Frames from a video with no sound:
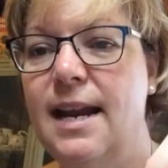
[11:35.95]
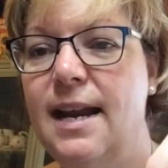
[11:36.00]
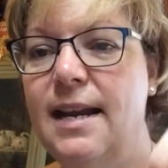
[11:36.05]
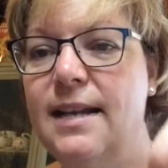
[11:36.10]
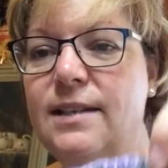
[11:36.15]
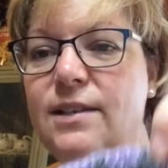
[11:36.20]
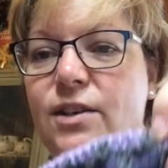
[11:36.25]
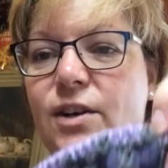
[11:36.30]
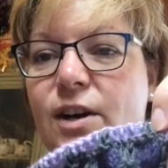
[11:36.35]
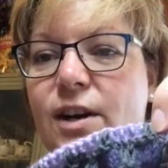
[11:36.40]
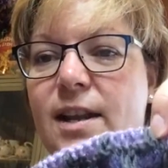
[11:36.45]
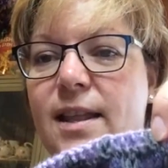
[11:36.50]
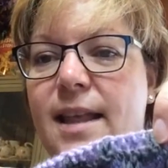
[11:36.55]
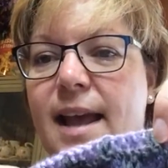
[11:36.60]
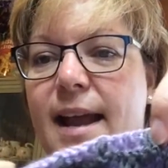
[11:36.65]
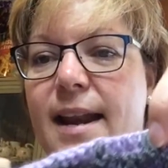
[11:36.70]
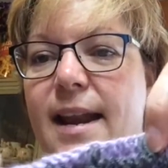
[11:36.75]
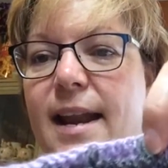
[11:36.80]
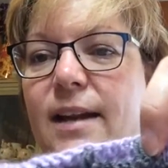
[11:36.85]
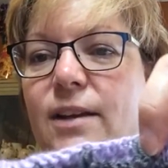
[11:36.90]
and I started
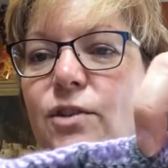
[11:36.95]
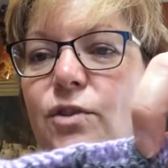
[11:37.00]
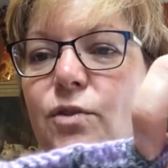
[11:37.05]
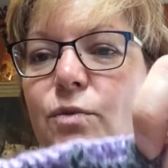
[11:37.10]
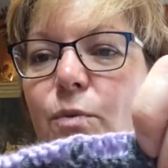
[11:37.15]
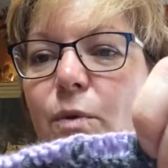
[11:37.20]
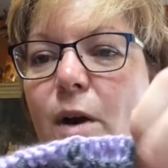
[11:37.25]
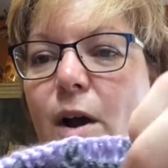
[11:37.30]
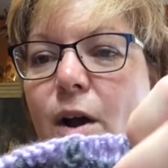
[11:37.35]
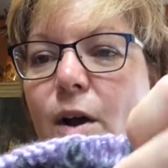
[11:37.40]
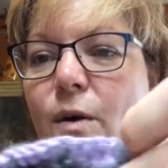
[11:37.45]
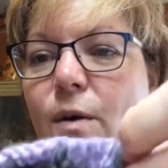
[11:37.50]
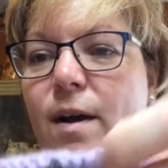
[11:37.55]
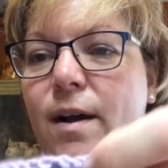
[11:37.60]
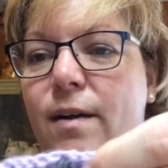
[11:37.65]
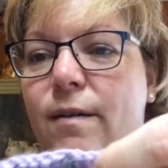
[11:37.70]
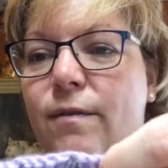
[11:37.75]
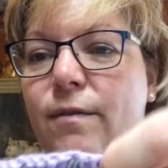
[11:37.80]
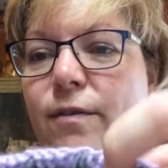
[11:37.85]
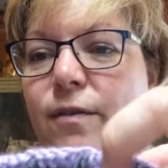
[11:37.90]
that next row
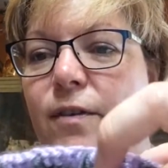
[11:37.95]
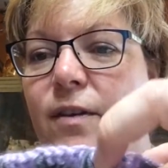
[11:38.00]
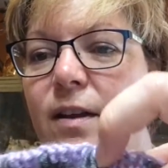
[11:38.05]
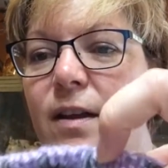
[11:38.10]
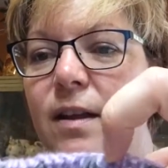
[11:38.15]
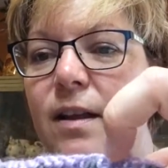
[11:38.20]
of